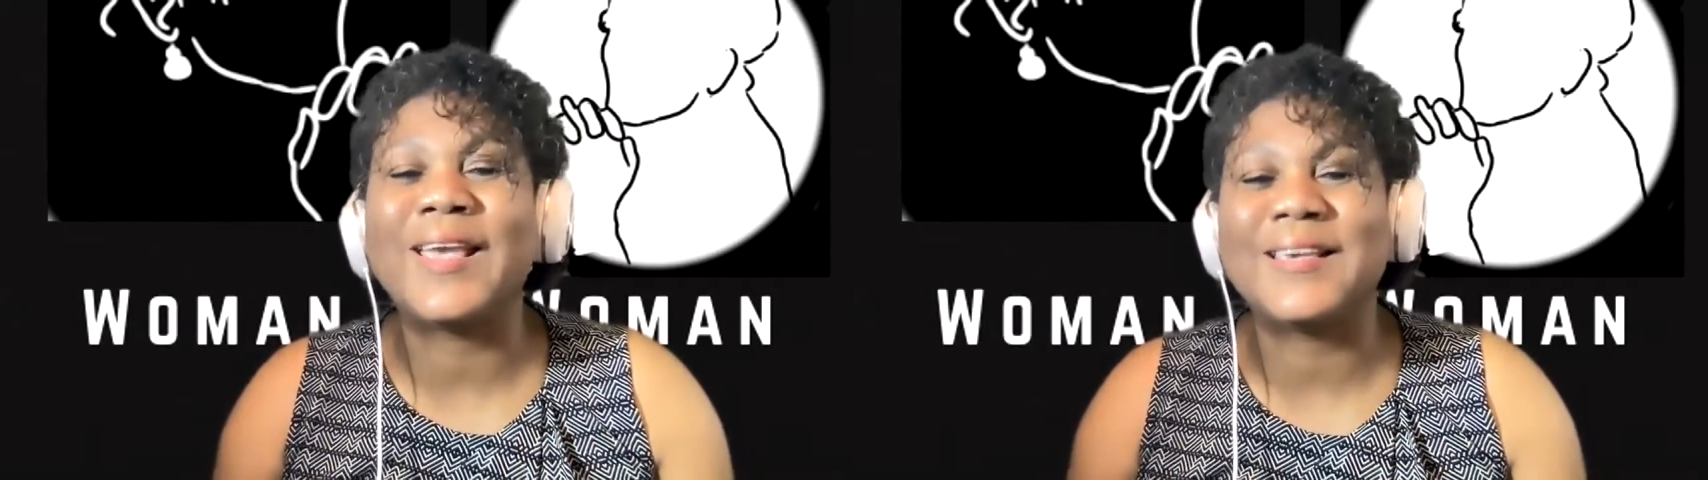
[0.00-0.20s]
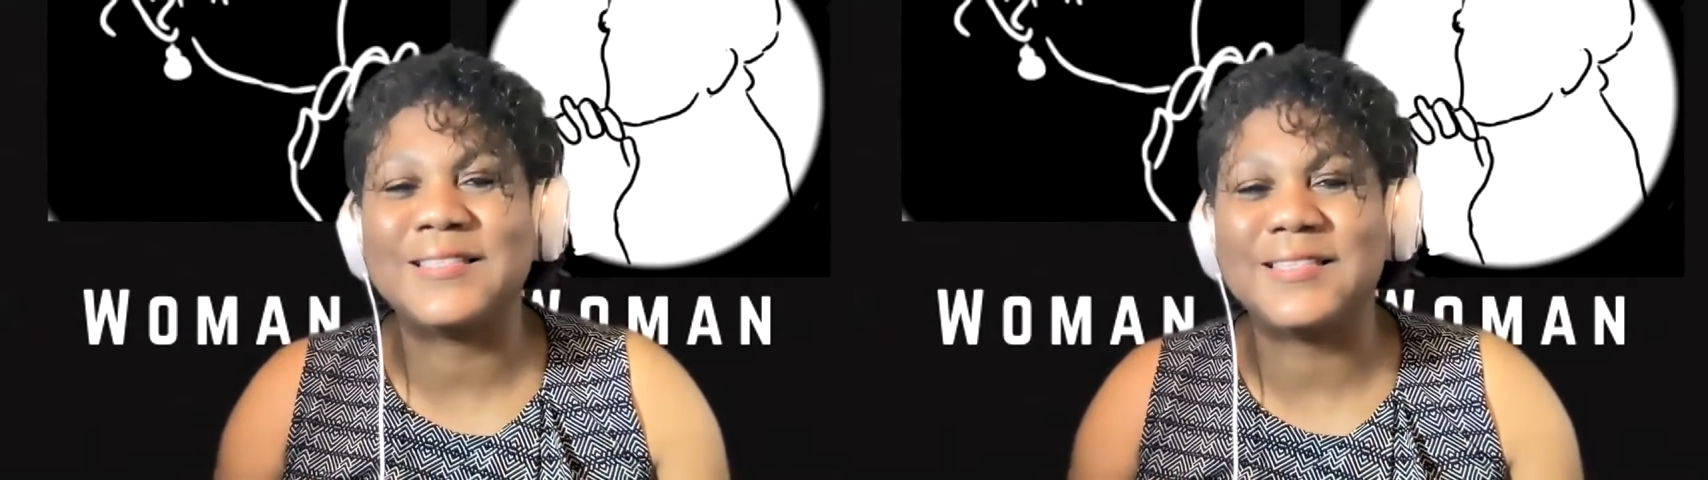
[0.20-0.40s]

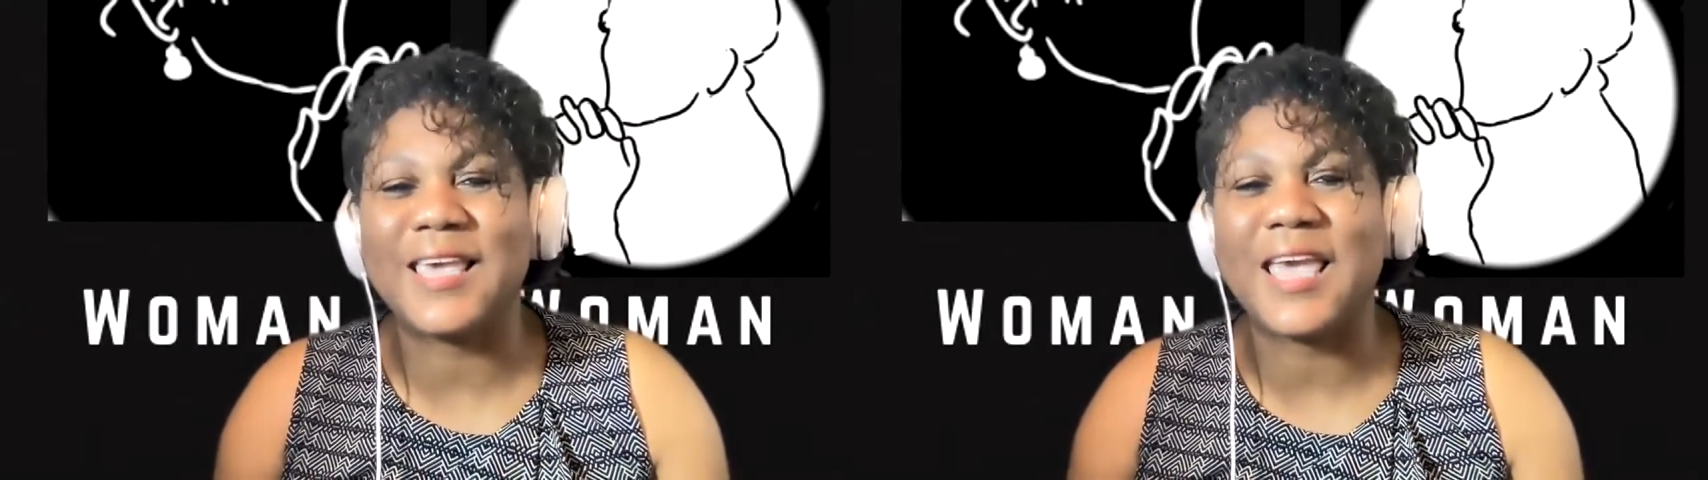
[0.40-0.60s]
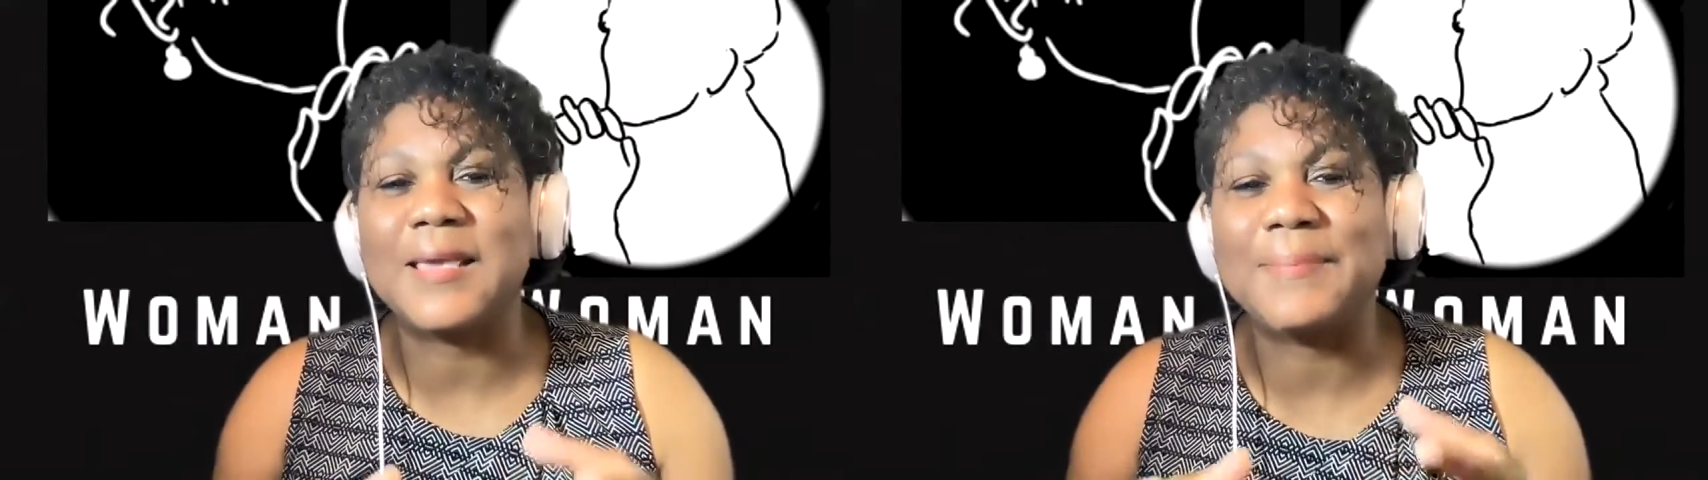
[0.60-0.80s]

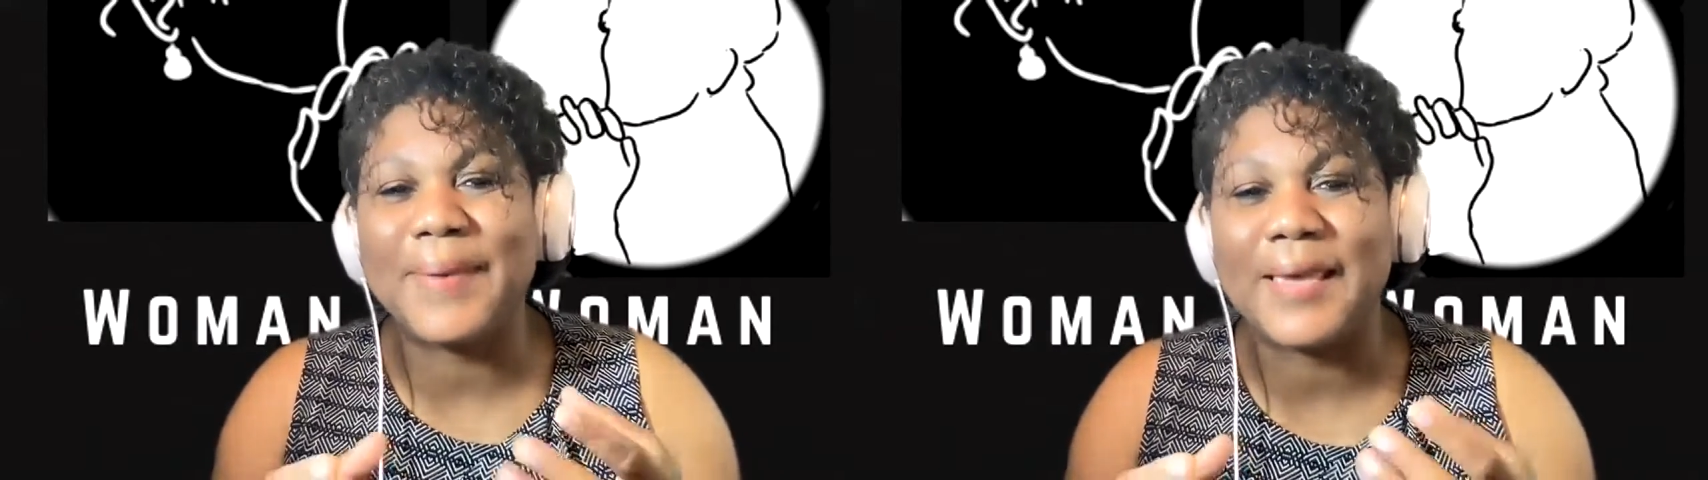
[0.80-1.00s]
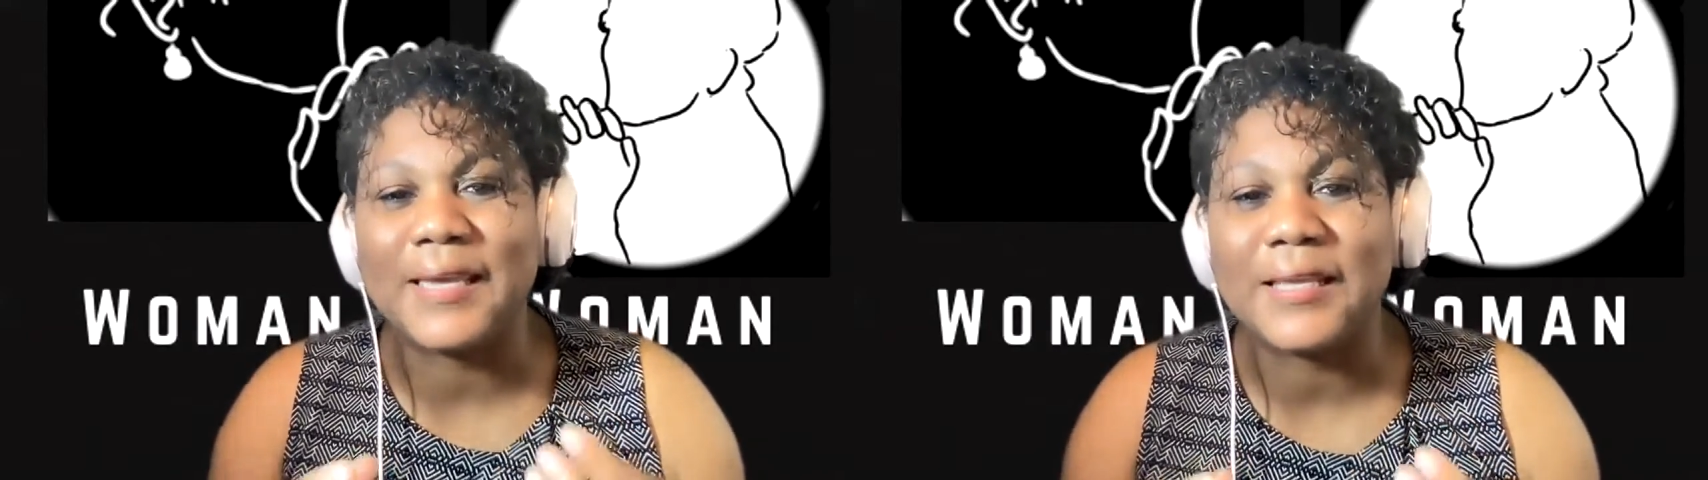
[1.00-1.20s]

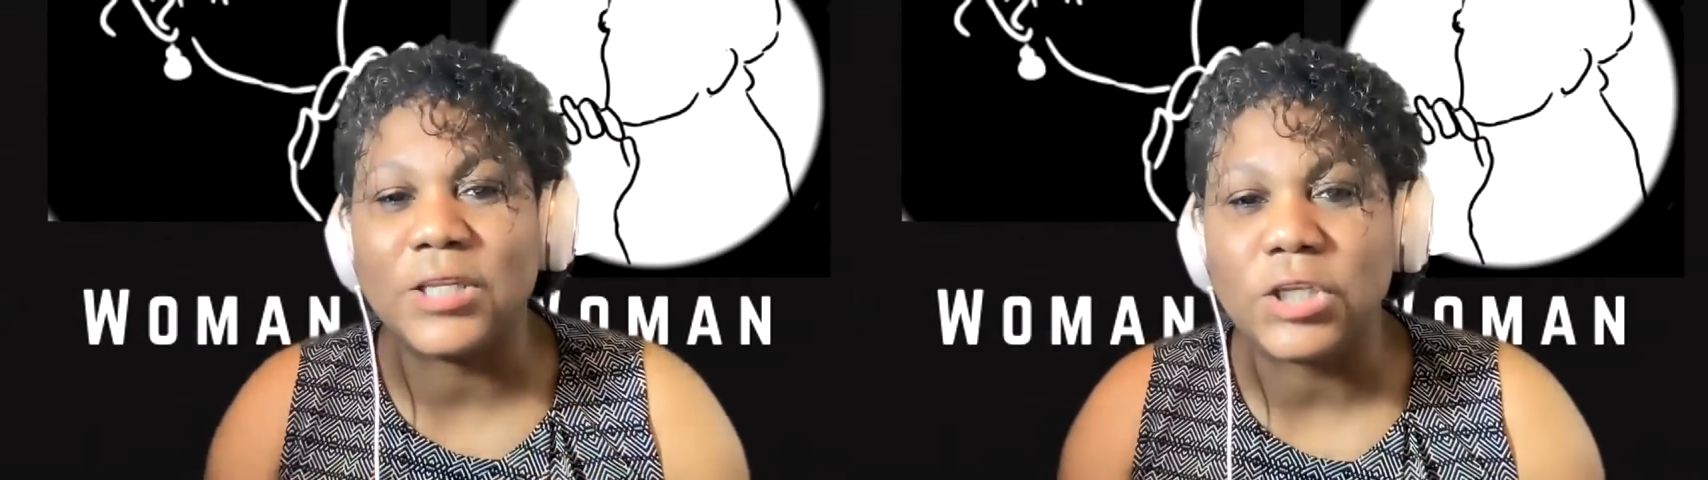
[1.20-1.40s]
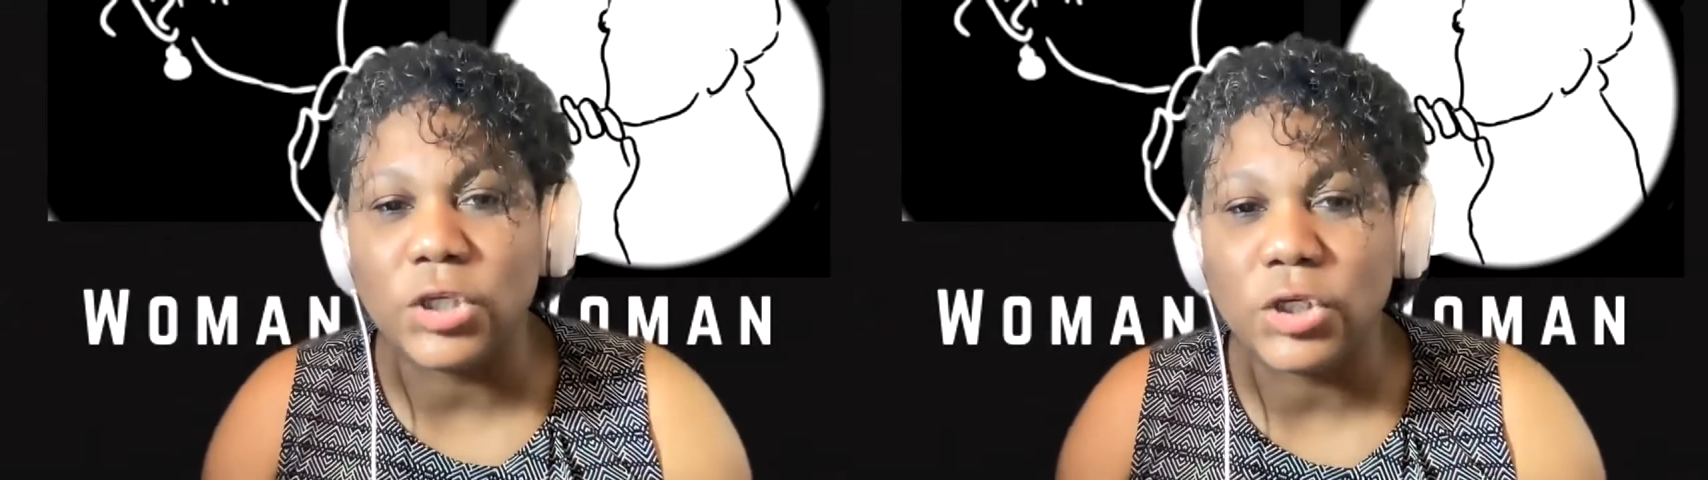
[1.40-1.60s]
escaping
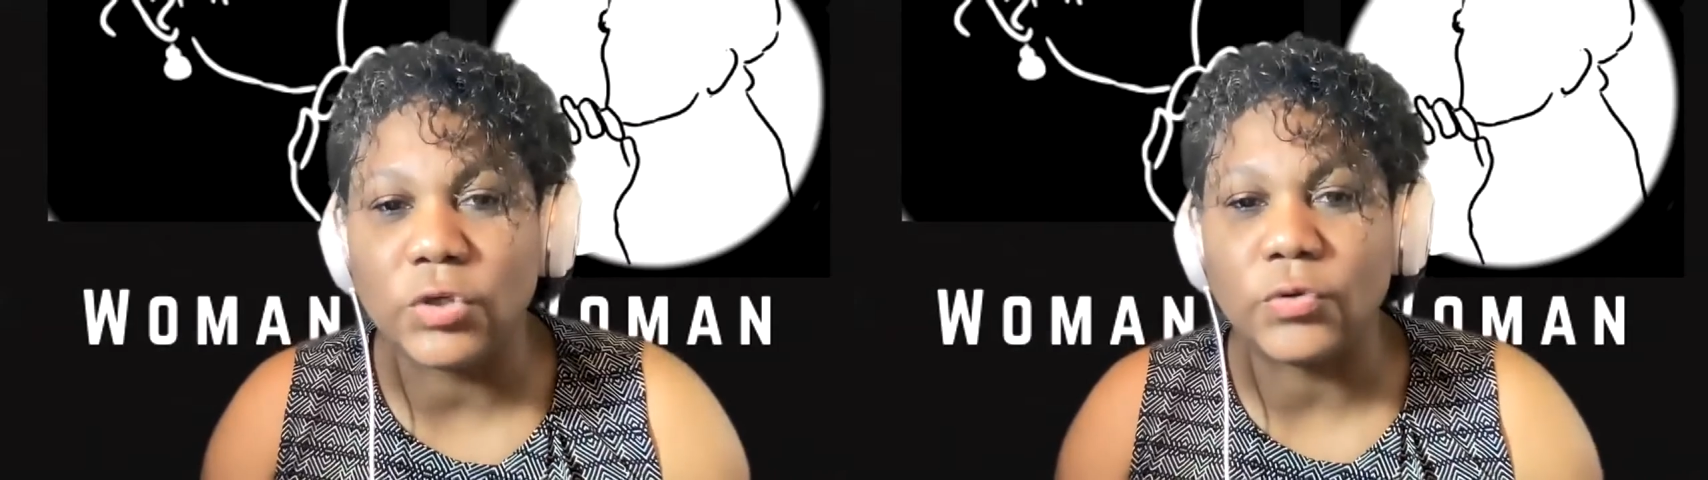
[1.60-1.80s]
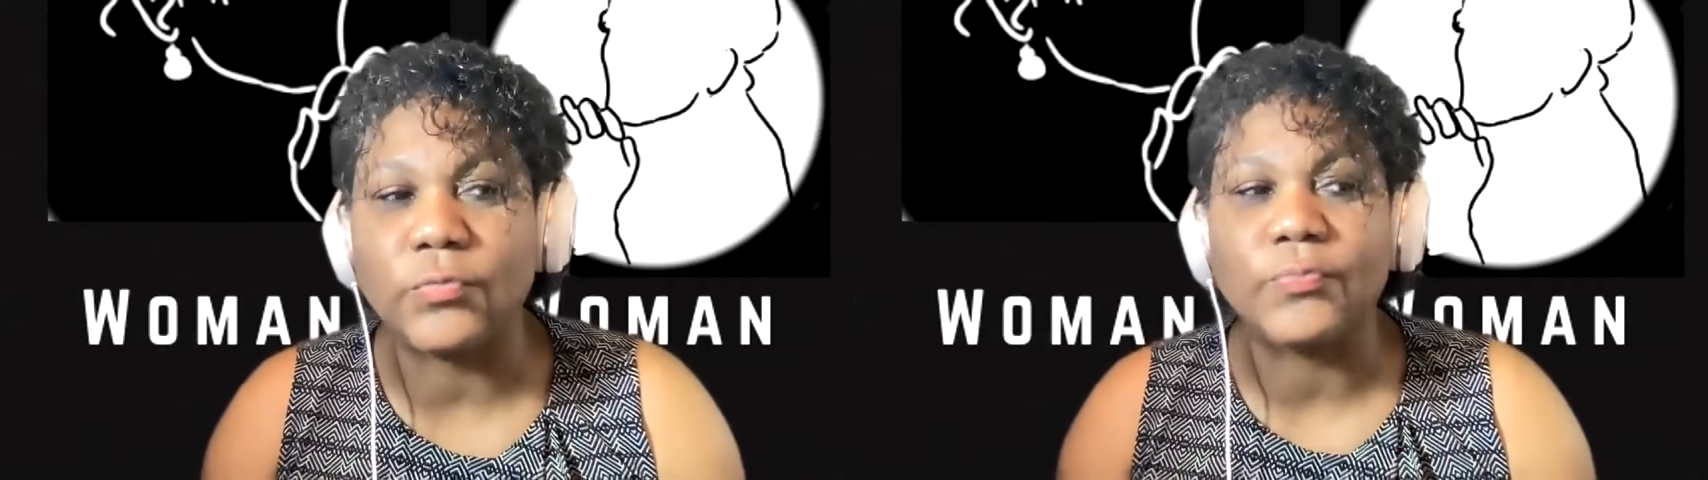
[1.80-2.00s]

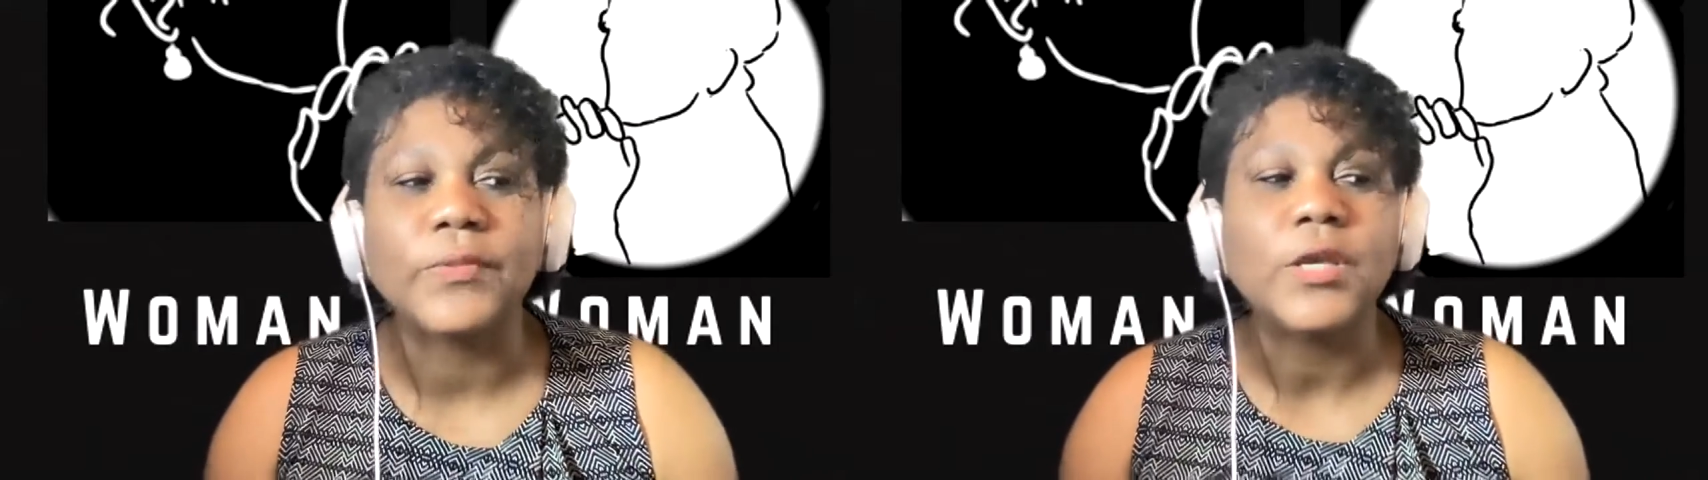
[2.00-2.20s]
you.